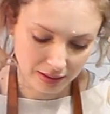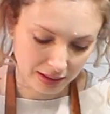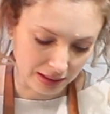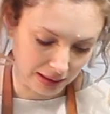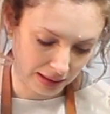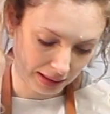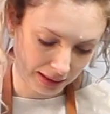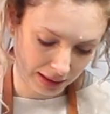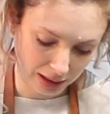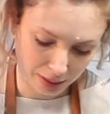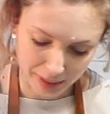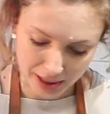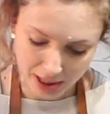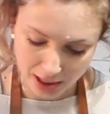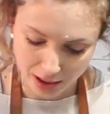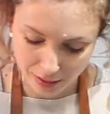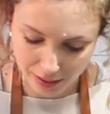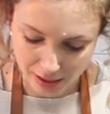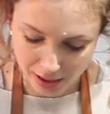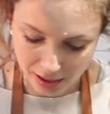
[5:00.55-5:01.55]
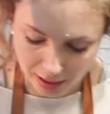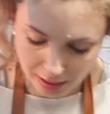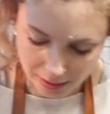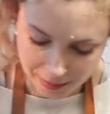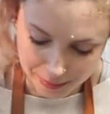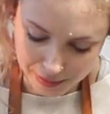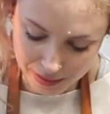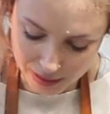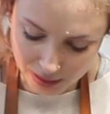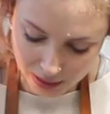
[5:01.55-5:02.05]
It's a little bit out there.
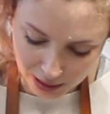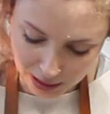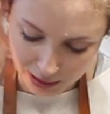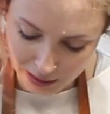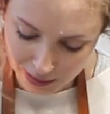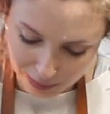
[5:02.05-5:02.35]
No.